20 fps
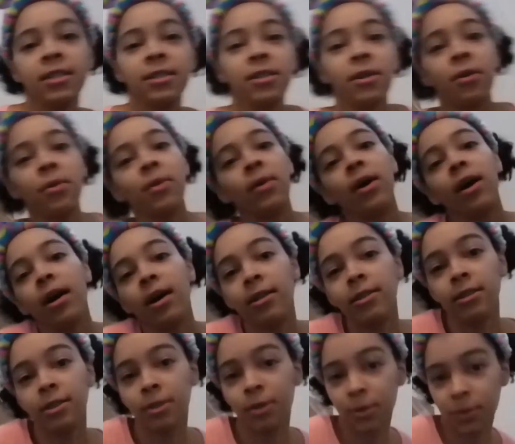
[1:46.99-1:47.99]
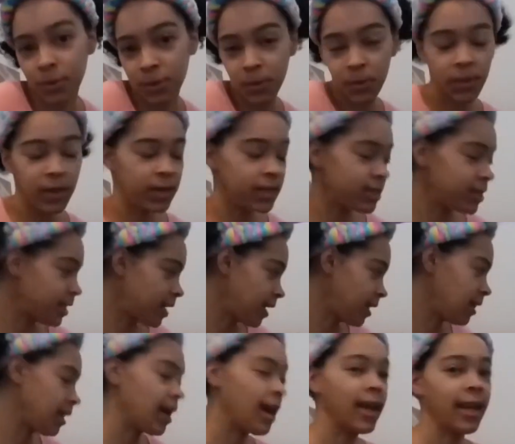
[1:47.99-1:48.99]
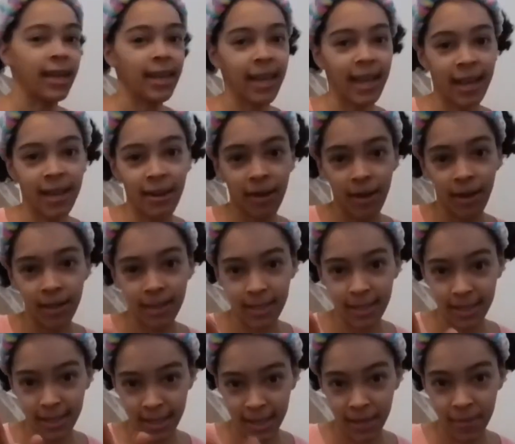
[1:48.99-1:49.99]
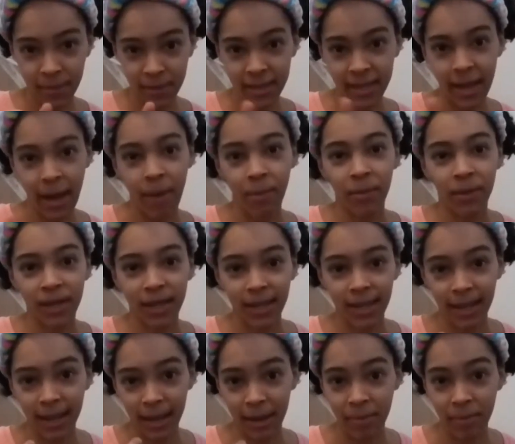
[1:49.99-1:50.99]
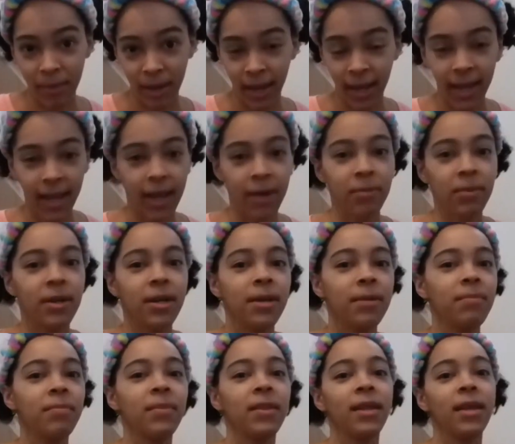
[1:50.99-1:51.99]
So I just also want to say that I cannot see what's happening in my camera,